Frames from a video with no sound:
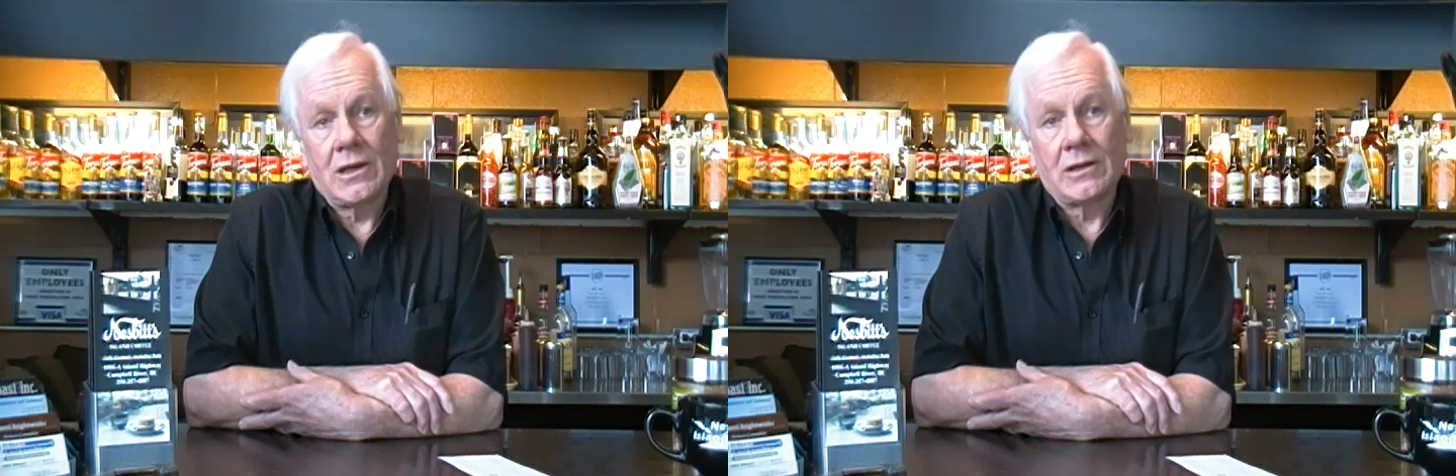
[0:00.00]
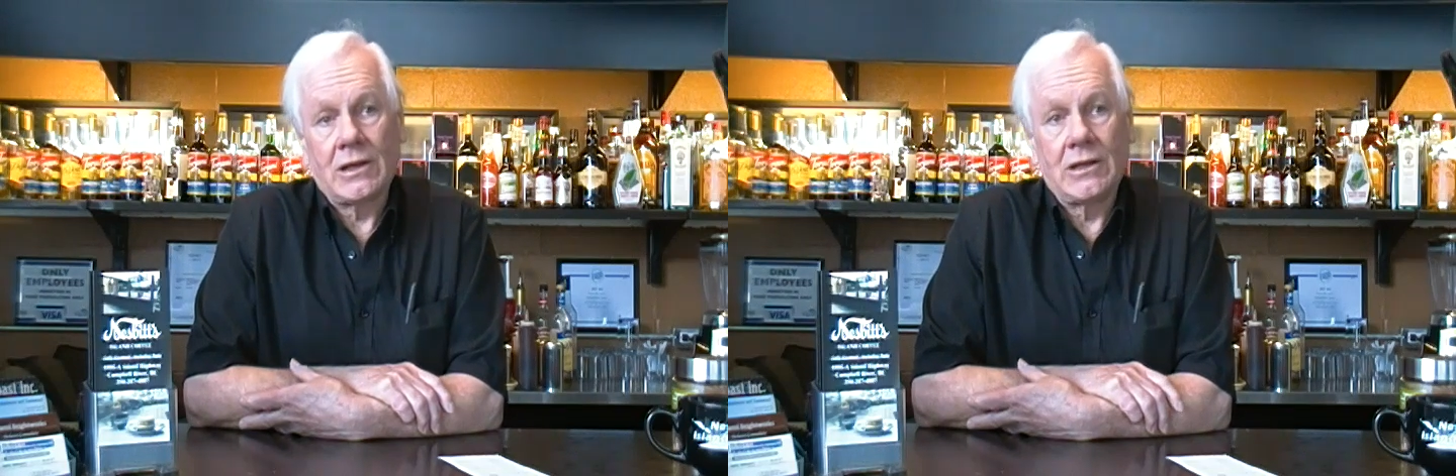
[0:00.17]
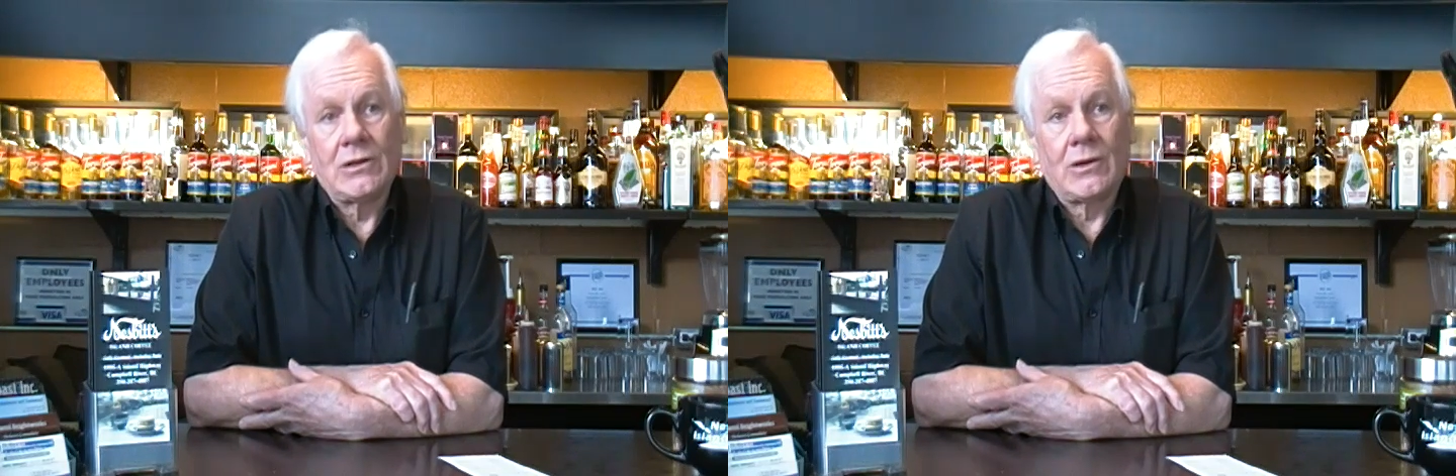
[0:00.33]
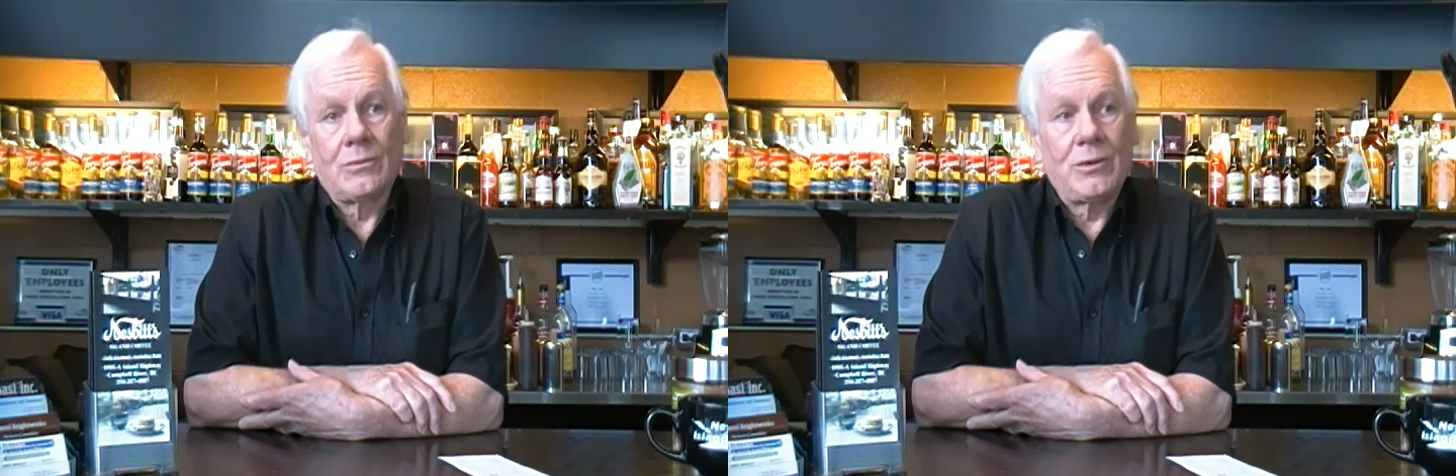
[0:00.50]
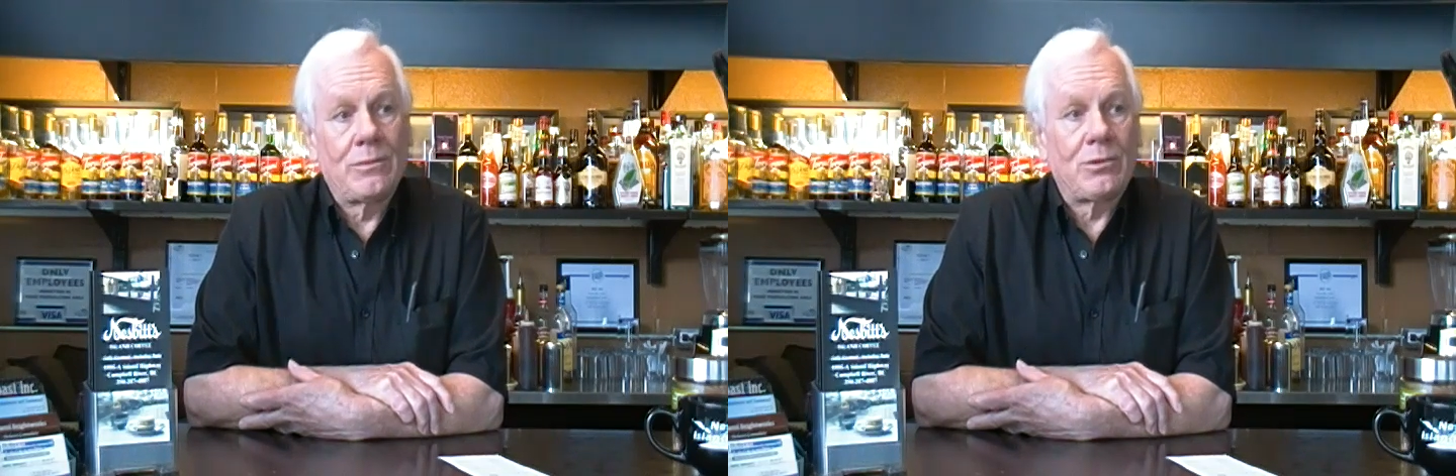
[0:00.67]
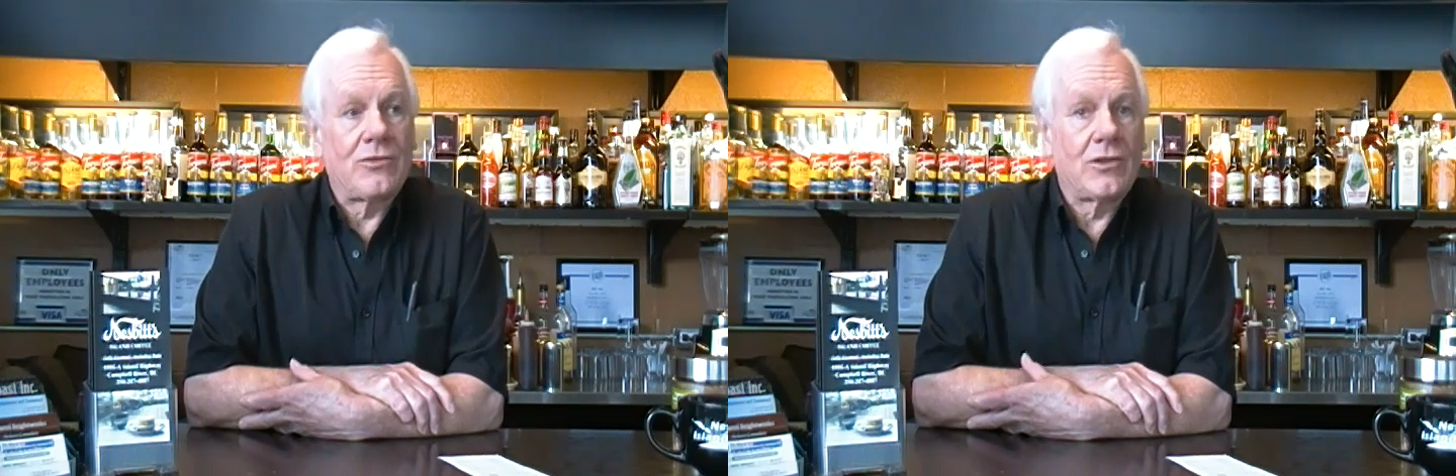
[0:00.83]
And I know
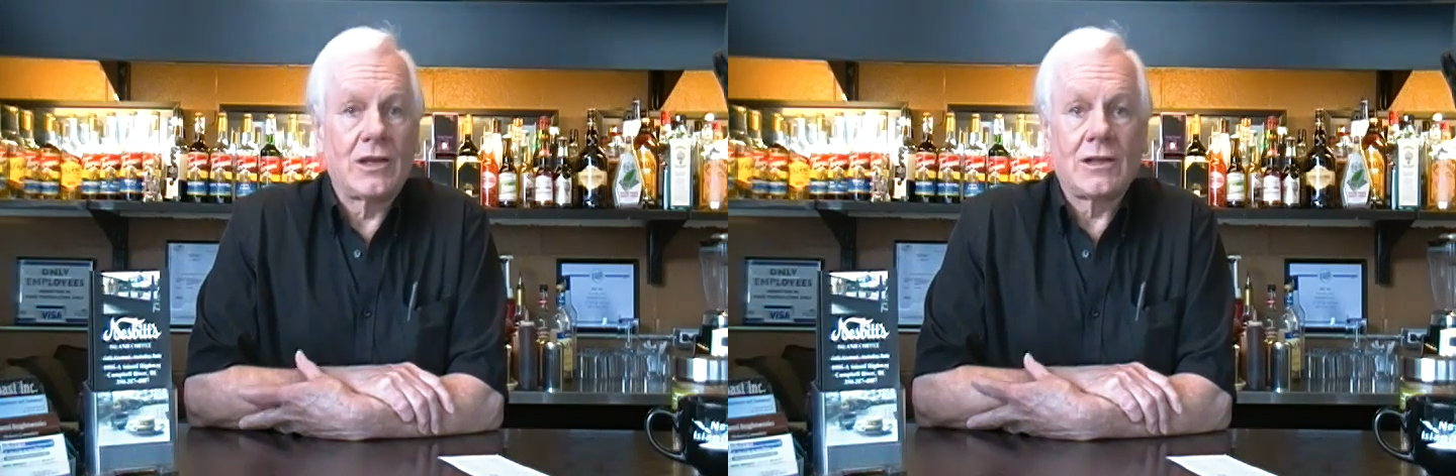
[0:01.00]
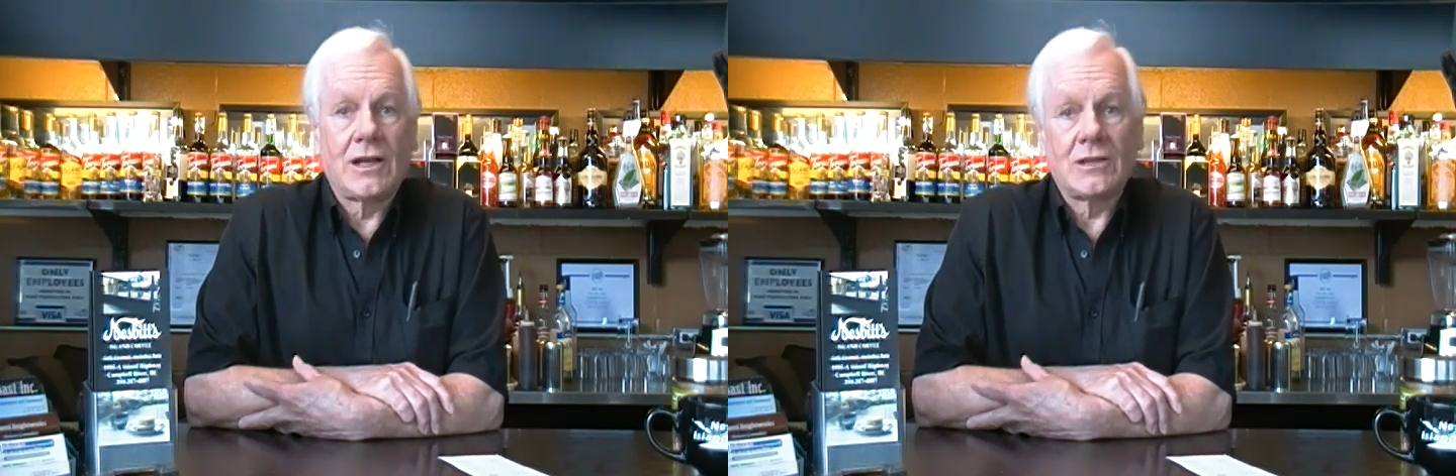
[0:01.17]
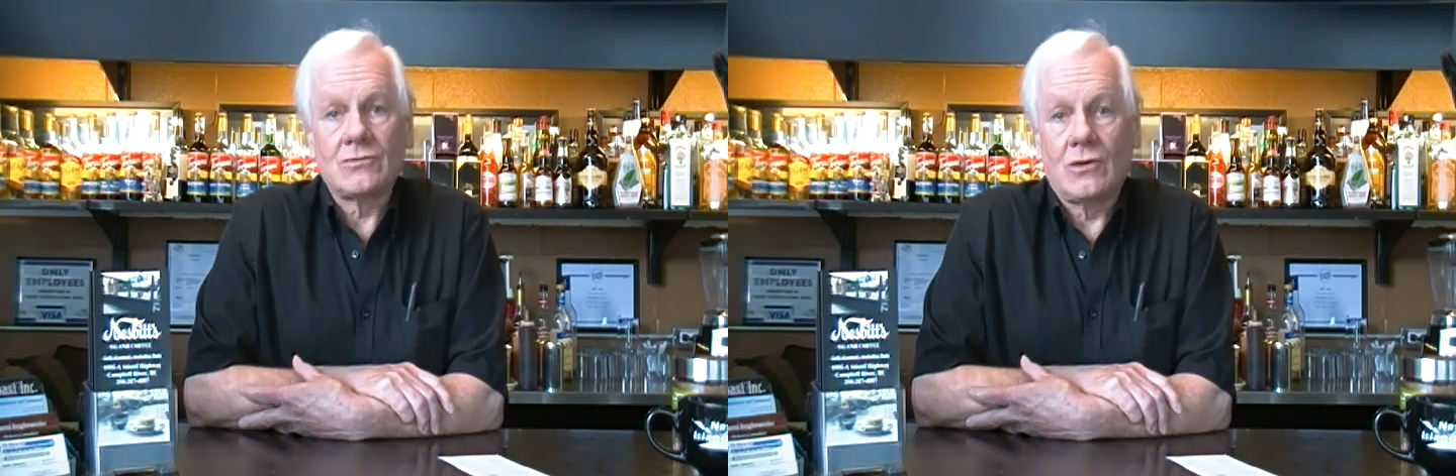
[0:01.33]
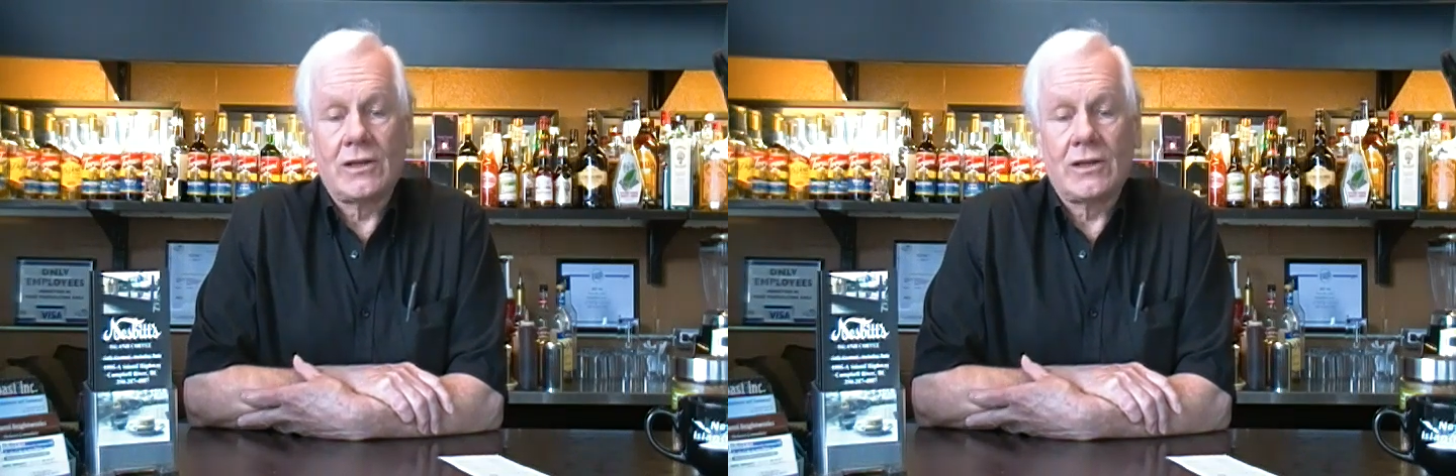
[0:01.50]
people think that,